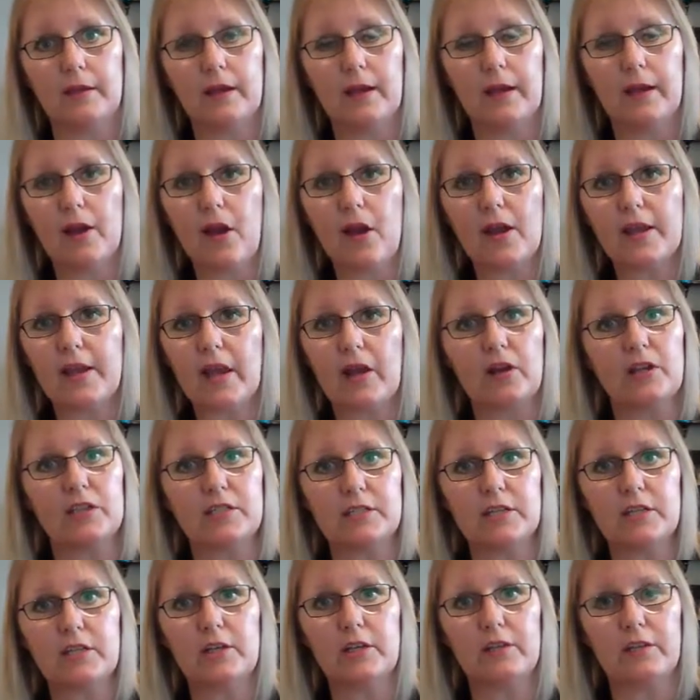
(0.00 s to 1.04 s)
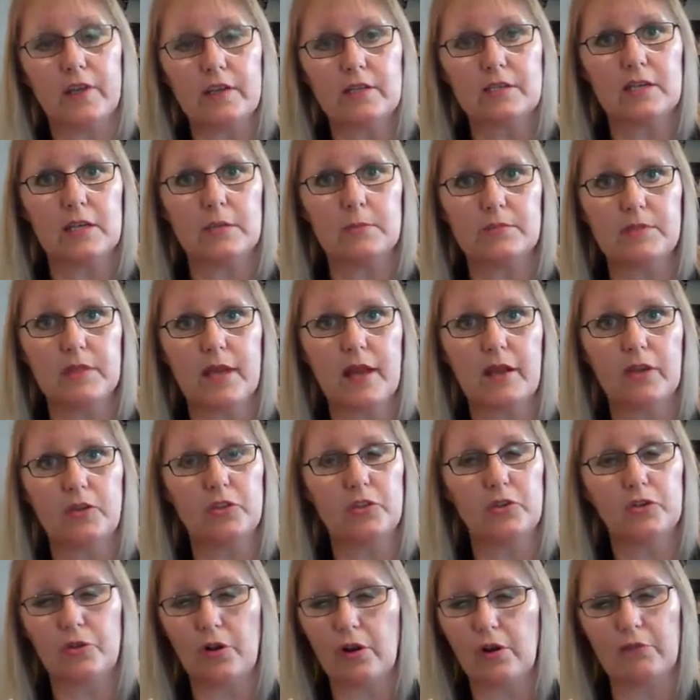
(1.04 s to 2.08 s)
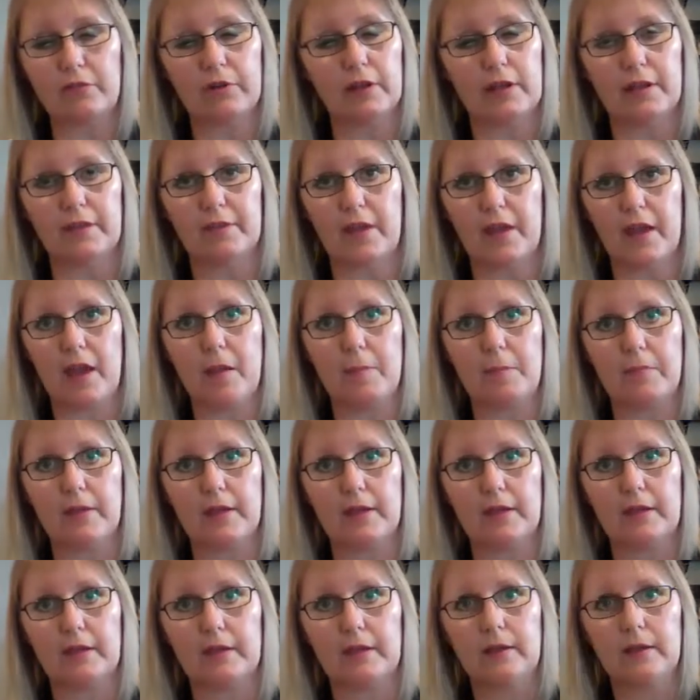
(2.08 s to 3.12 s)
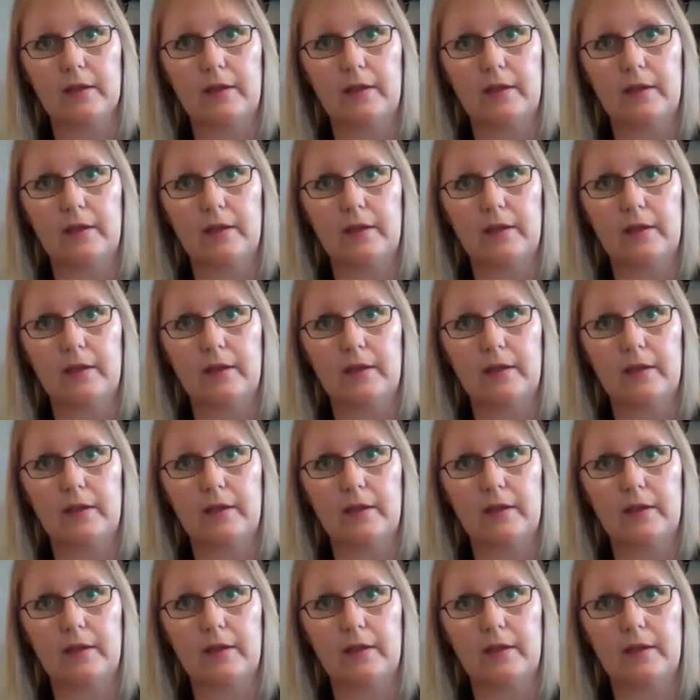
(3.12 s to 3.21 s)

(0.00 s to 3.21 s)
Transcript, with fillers: And I guarantee you that deep down, you're not really that happy.